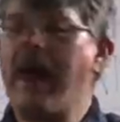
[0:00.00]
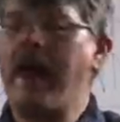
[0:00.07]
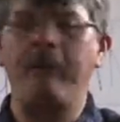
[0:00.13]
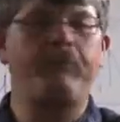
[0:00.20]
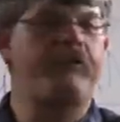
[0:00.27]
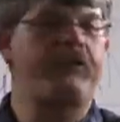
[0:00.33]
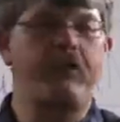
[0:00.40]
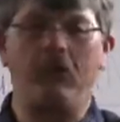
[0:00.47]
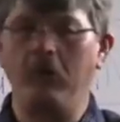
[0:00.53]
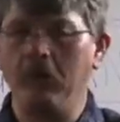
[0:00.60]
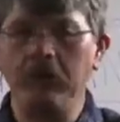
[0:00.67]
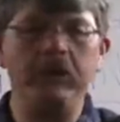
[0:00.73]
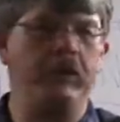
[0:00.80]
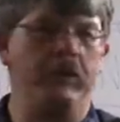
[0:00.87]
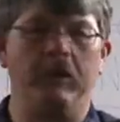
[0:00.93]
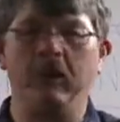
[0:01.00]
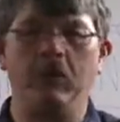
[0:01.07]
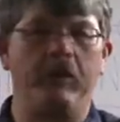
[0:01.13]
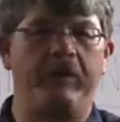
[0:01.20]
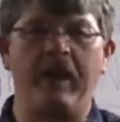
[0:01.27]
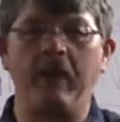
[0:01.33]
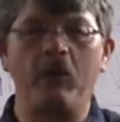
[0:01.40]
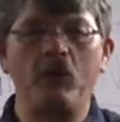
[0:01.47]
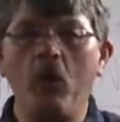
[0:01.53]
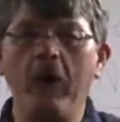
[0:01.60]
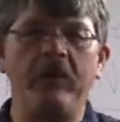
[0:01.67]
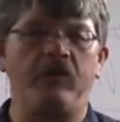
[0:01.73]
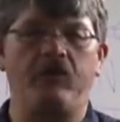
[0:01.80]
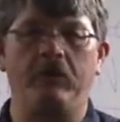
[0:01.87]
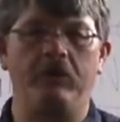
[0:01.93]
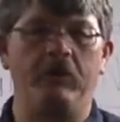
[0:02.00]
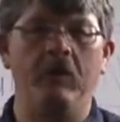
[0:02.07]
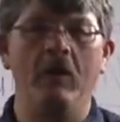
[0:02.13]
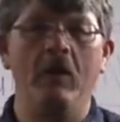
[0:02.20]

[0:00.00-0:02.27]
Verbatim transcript: absolutely without question,